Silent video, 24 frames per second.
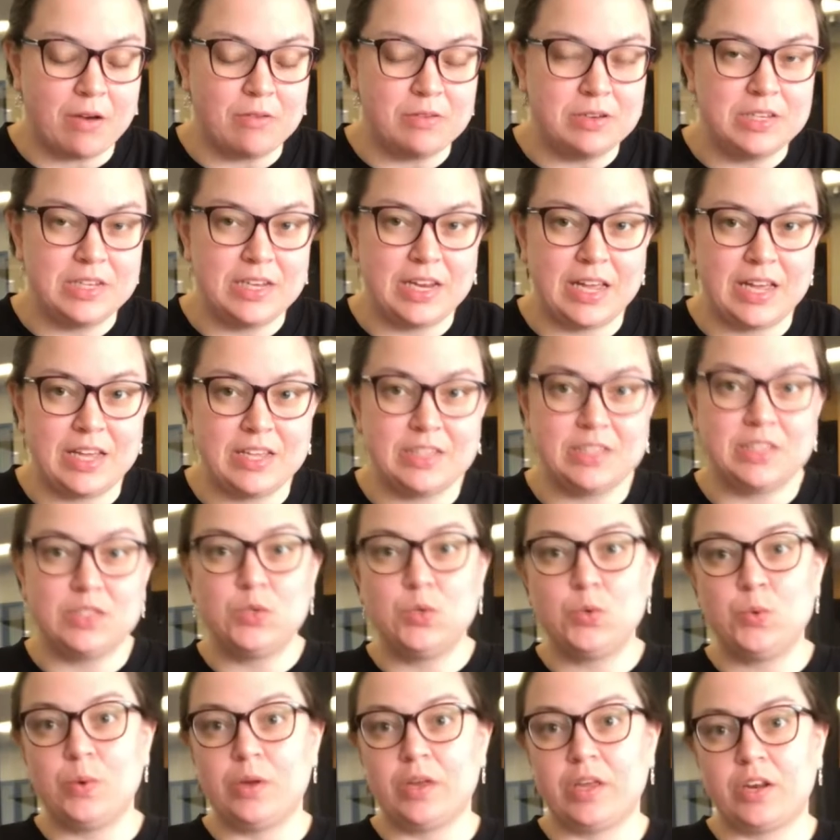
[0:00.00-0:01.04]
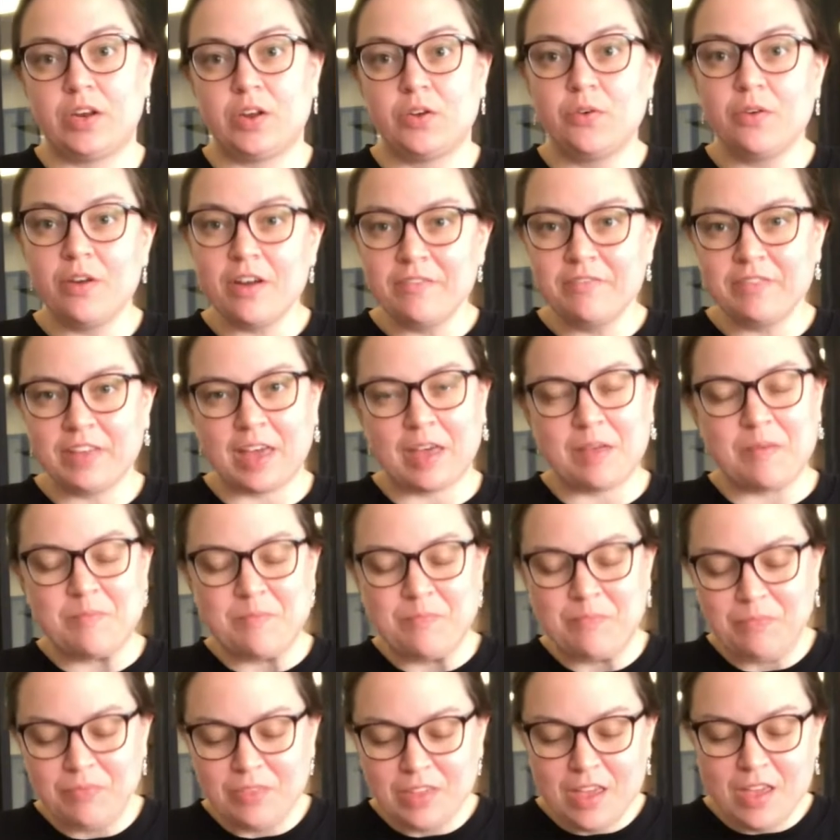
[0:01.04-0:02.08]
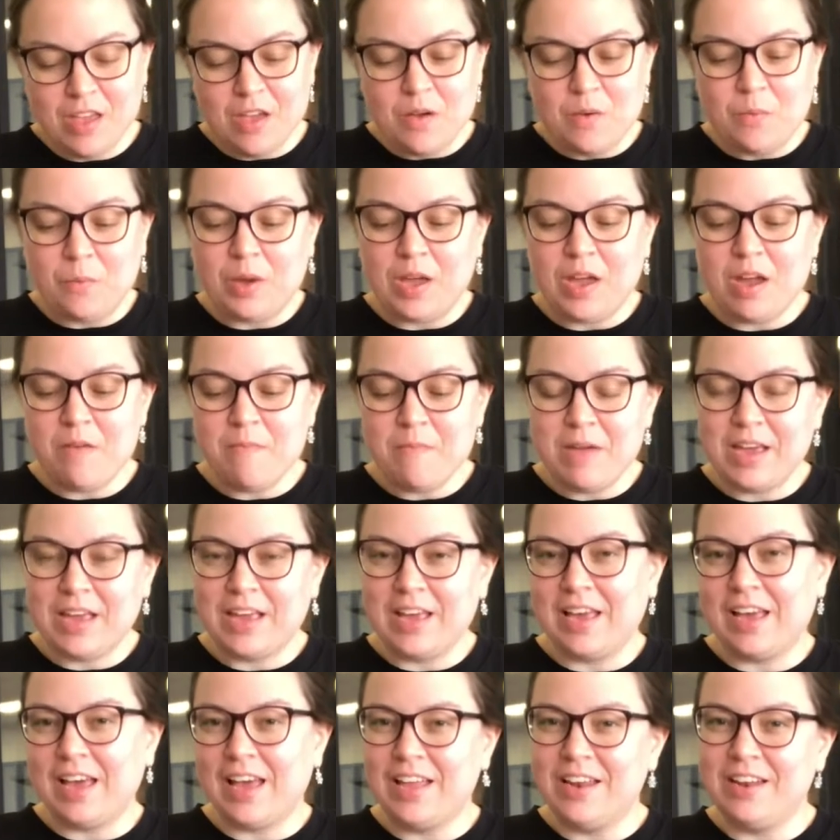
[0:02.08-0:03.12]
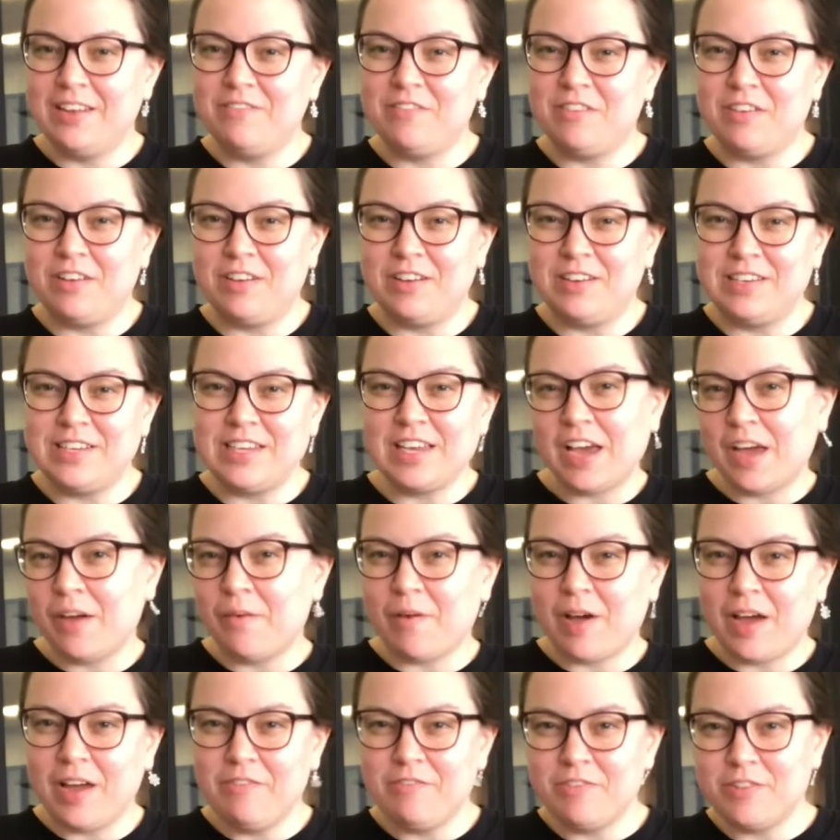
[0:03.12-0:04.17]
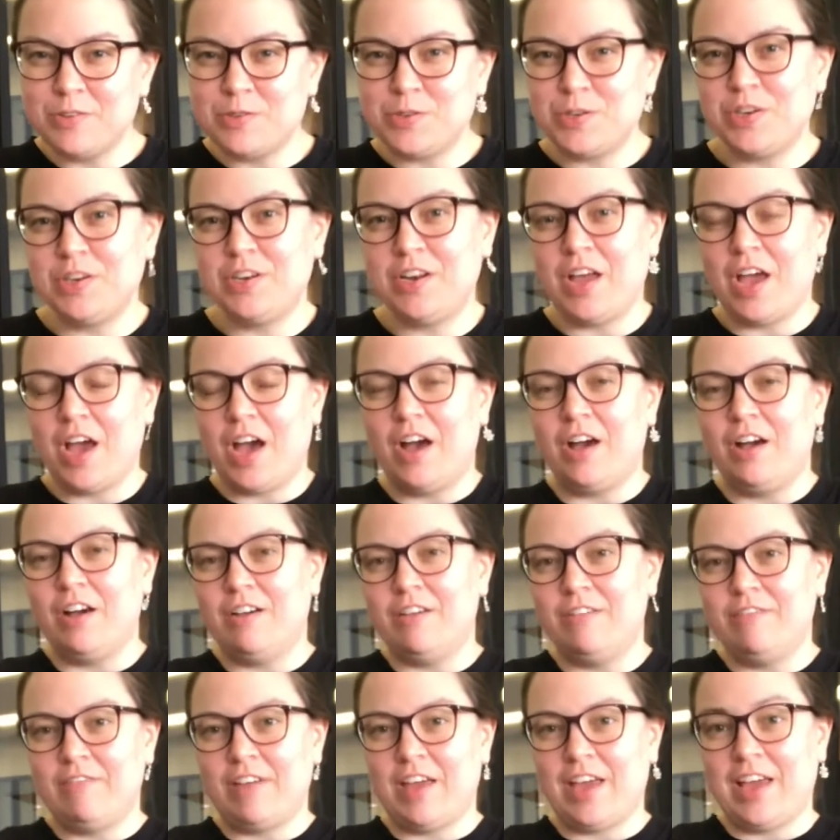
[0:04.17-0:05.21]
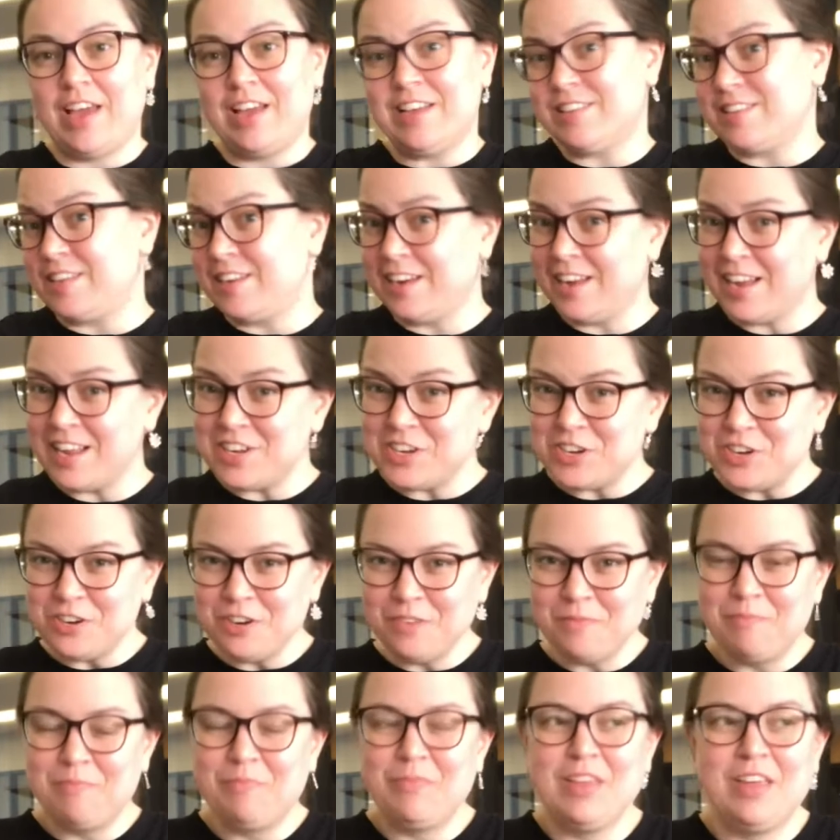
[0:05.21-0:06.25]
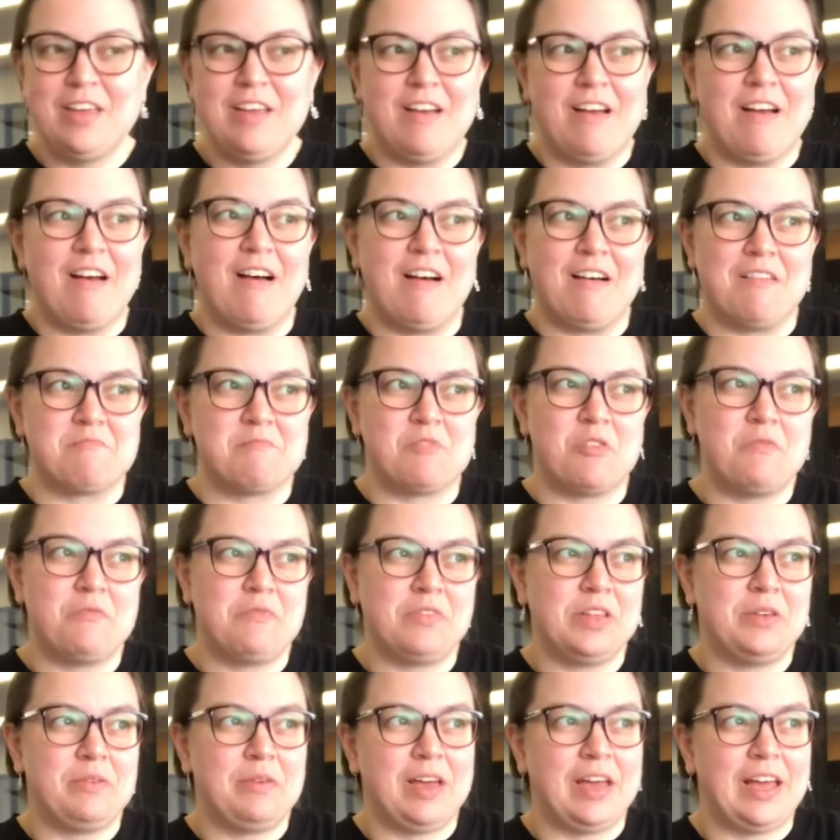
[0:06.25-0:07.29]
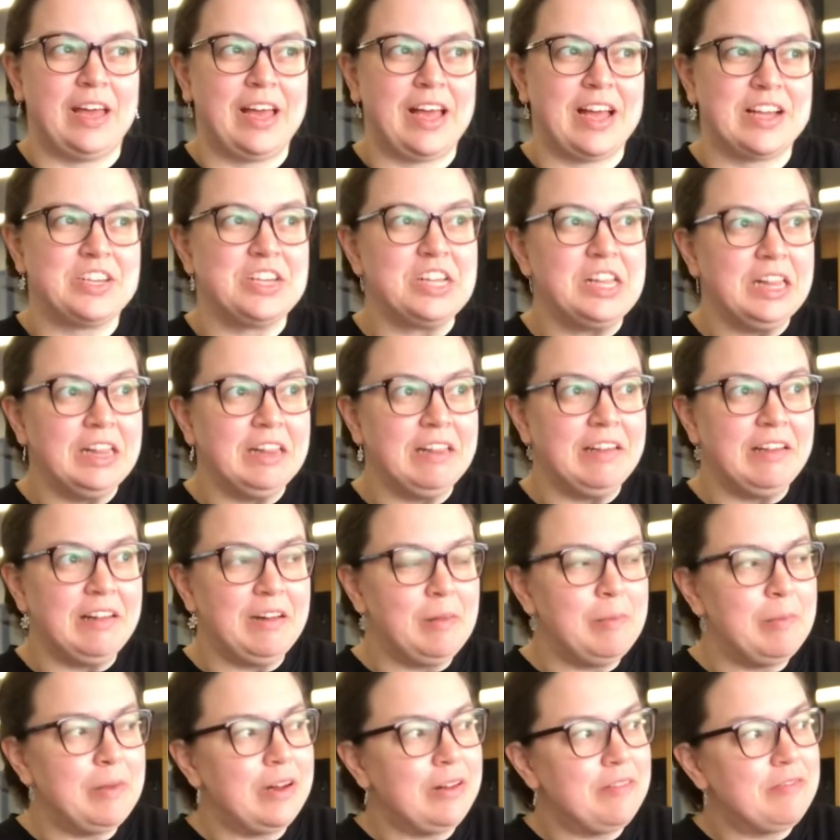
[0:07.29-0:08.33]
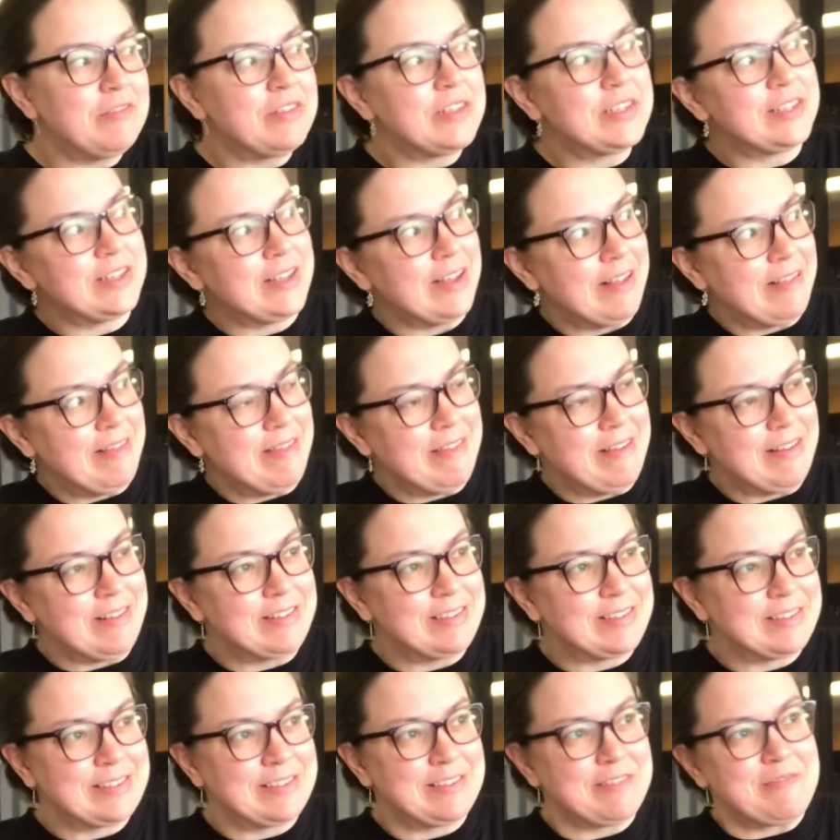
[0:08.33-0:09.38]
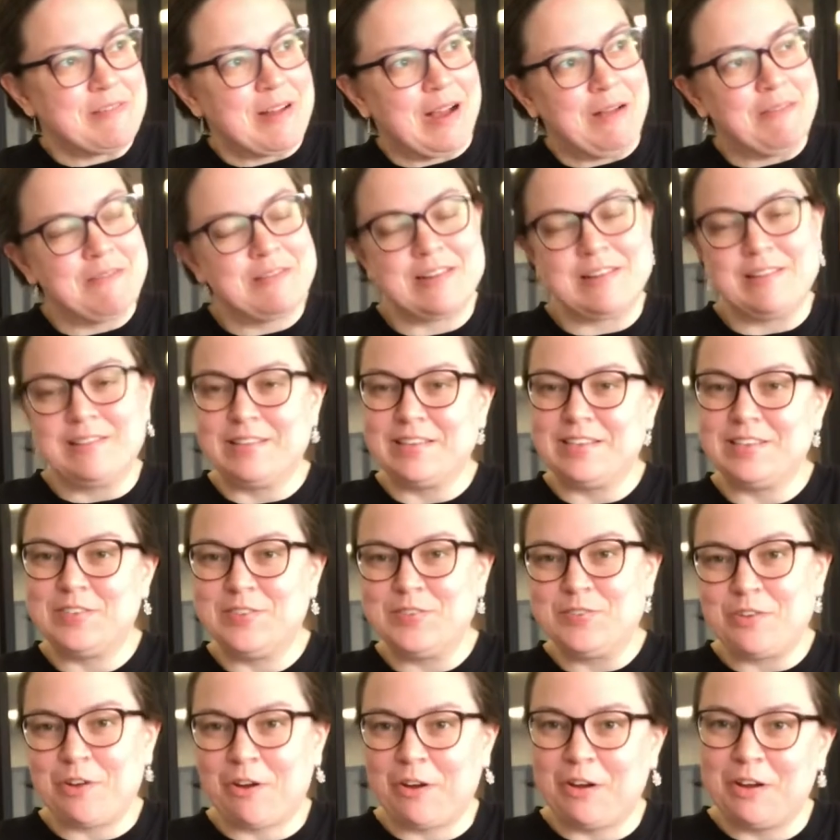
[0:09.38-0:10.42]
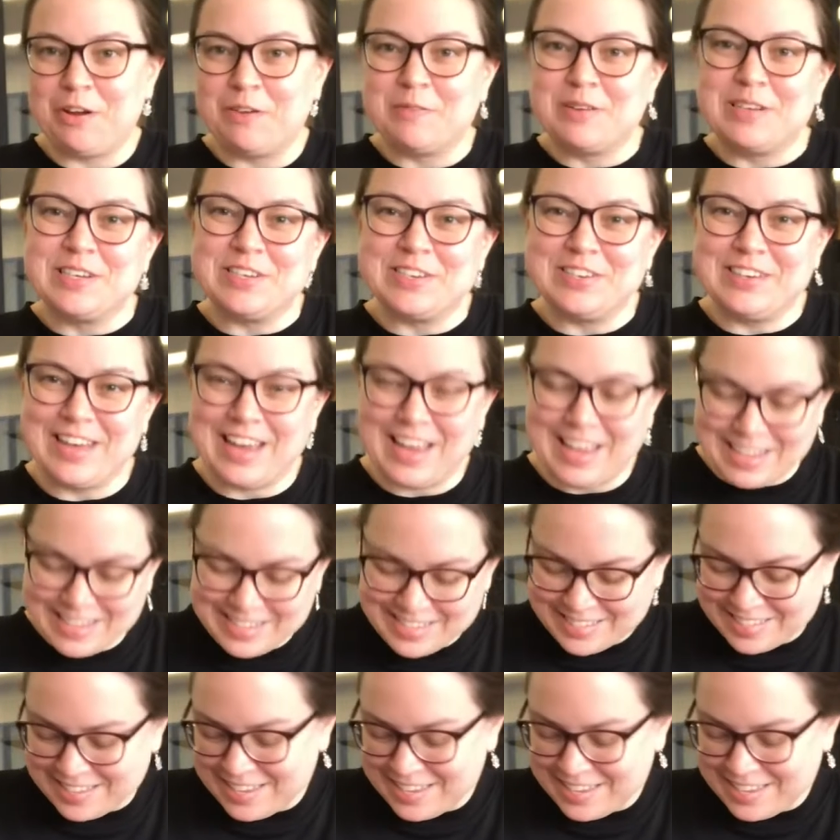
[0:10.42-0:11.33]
today's Tween craft kit. We are making kind of a DIY version of a sun catcher. Hopefully we can catch a little bit of the sun that's around on these dreary winter days.